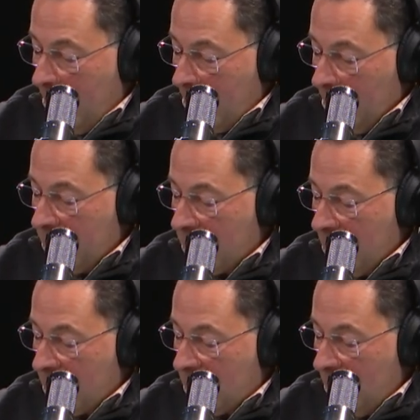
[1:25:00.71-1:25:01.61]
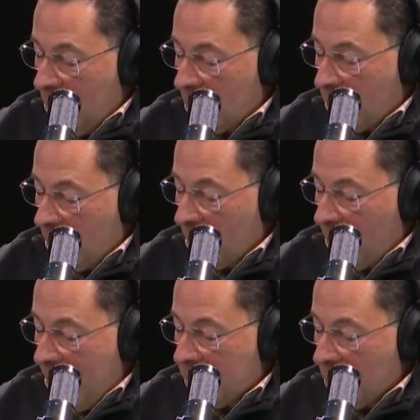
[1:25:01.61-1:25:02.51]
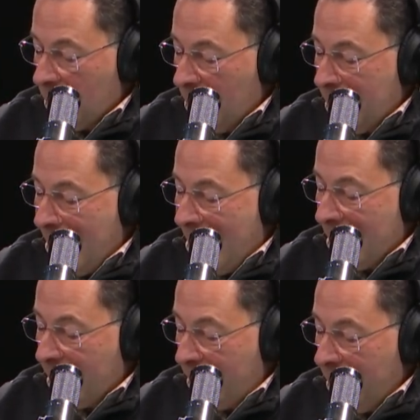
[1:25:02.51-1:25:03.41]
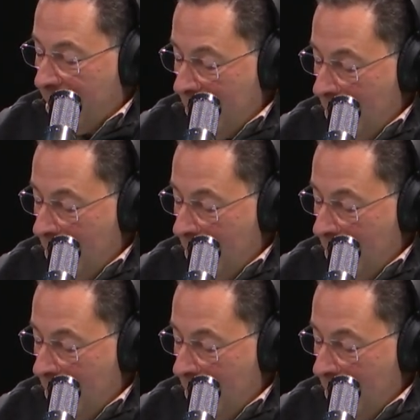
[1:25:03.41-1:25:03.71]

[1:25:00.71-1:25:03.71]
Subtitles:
are listed as seniors per the roster, but not fifth